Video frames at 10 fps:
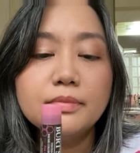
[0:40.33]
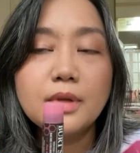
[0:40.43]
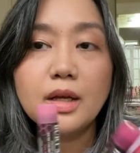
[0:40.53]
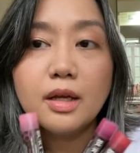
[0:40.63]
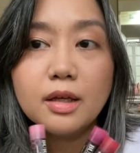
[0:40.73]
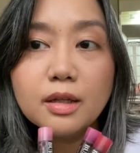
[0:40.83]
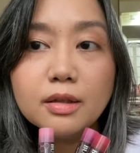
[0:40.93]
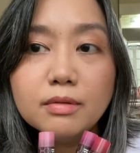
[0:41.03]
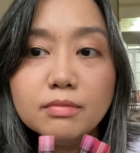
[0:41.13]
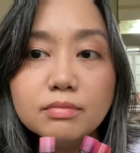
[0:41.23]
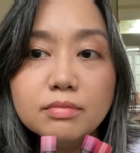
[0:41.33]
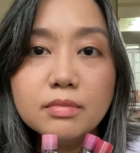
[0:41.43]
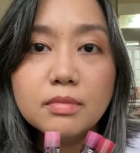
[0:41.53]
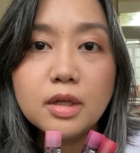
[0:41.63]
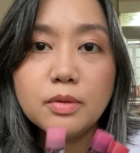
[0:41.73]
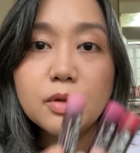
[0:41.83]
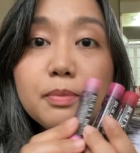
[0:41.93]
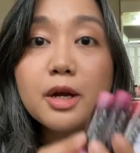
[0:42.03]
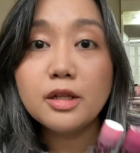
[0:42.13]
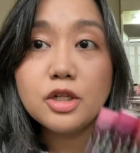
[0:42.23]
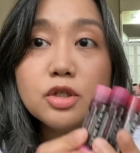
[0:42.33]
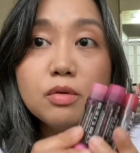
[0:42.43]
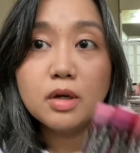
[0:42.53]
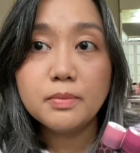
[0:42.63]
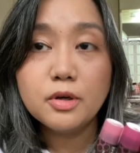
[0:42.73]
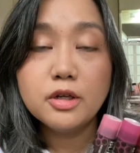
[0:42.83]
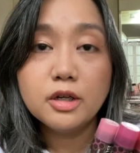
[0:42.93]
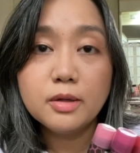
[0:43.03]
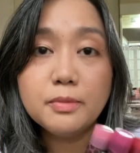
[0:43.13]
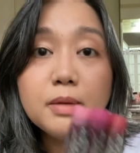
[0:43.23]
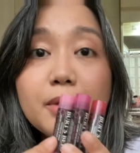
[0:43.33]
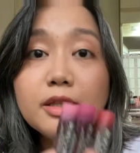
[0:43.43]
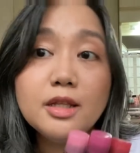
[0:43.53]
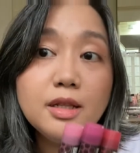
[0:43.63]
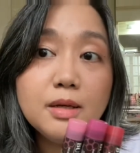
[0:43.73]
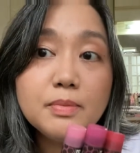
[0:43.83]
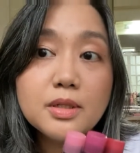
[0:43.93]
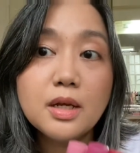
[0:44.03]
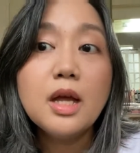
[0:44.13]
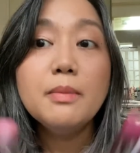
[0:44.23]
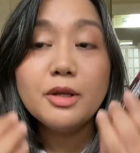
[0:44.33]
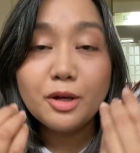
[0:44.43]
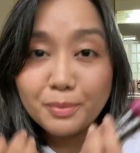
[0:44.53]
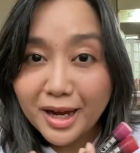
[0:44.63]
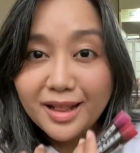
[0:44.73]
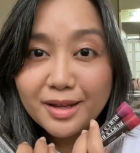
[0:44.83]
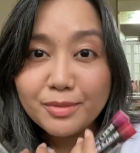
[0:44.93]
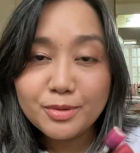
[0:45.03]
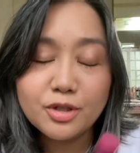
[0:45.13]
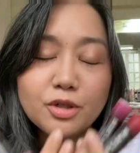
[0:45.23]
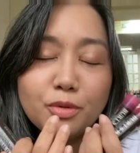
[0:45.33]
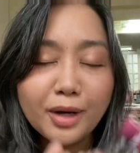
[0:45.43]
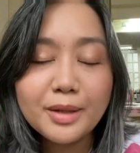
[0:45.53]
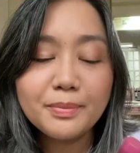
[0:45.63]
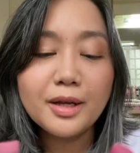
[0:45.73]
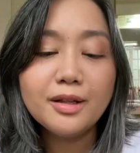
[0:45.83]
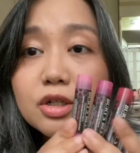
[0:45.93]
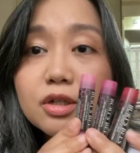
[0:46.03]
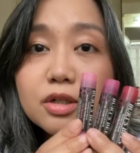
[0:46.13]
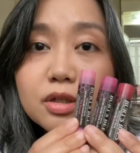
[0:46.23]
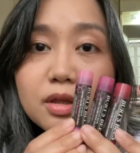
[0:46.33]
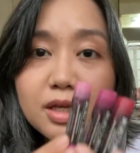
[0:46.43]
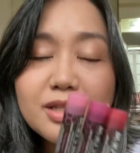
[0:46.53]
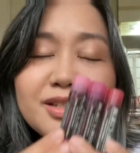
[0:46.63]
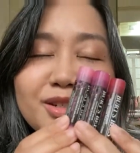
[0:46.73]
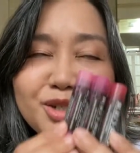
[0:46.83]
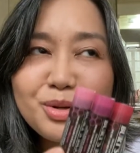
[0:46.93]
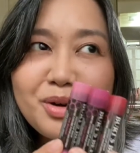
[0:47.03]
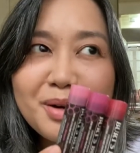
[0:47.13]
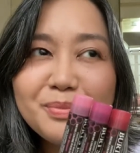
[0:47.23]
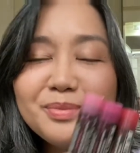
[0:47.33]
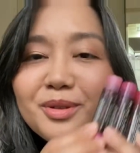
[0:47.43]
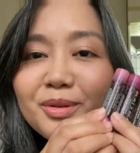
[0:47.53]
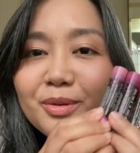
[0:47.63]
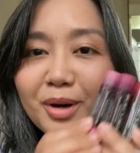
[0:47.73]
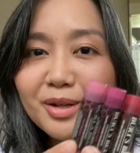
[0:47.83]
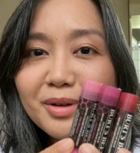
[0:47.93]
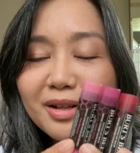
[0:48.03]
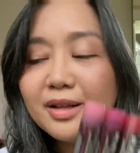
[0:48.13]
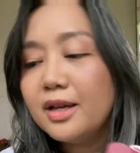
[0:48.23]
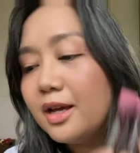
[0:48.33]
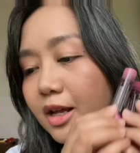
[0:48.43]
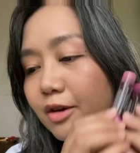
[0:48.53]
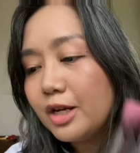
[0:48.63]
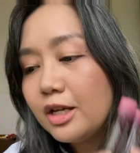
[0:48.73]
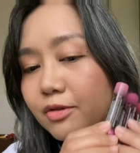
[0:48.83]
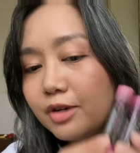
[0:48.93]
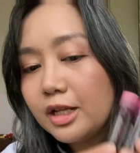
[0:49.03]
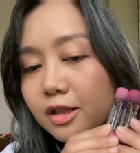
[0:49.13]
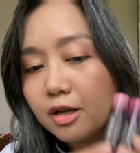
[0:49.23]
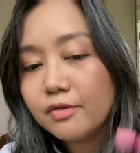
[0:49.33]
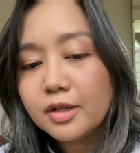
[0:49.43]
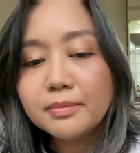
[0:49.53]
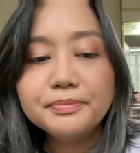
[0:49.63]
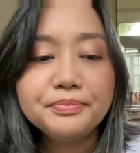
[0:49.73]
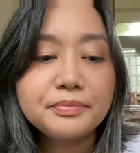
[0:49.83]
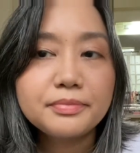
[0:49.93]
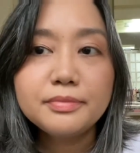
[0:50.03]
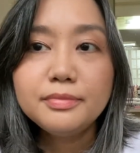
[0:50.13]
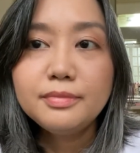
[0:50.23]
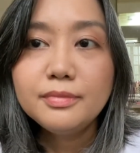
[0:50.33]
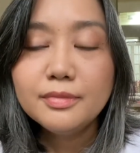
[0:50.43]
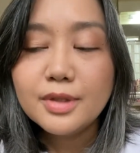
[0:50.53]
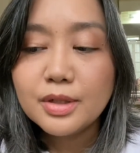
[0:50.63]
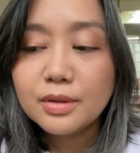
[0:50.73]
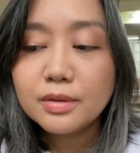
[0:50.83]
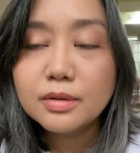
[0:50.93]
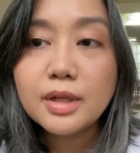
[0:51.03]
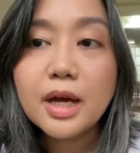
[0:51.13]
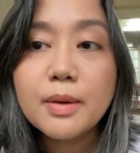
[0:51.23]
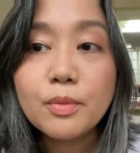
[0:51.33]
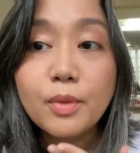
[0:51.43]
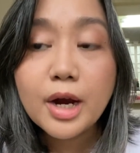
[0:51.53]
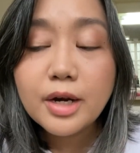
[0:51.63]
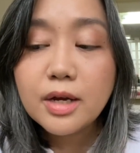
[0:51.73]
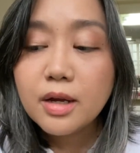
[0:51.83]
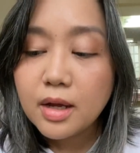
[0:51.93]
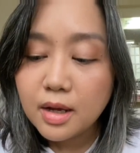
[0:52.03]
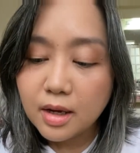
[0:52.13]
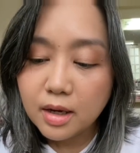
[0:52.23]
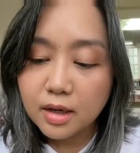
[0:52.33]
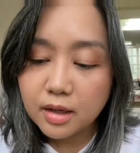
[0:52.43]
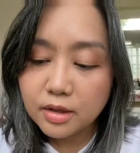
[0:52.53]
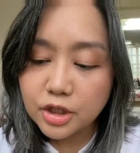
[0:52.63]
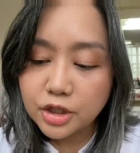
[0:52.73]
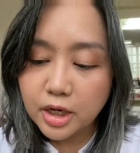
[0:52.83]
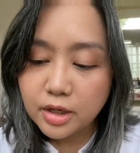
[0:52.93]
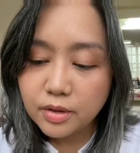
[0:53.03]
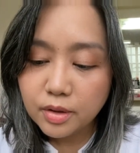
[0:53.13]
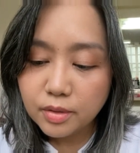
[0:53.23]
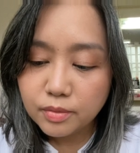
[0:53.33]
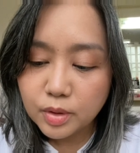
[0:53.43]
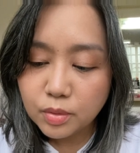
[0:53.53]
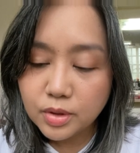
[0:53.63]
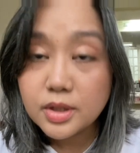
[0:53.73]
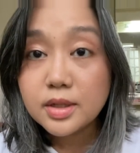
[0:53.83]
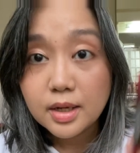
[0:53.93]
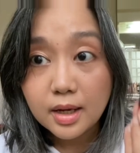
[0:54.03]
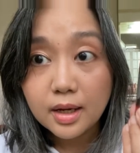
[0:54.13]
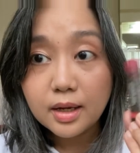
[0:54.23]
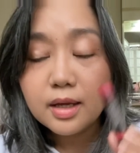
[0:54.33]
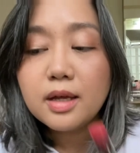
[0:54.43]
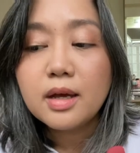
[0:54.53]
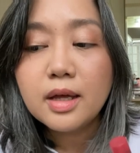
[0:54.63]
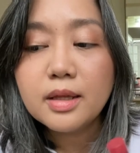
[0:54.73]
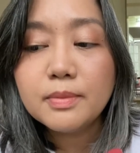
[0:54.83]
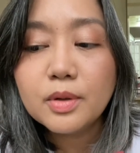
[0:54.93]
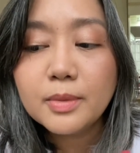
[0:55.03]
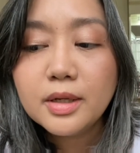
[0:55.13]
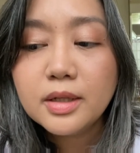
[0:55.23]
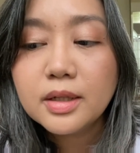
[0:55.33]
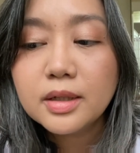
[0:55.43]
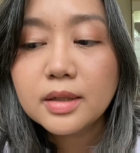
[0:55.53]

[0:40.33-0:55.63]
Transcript: and it will barely show up on her pigmented lips. But on my lips, which are quite pale, these show up quite well. I really, really love them. So yeah, I'm wearing uh, the shade Rose at the moment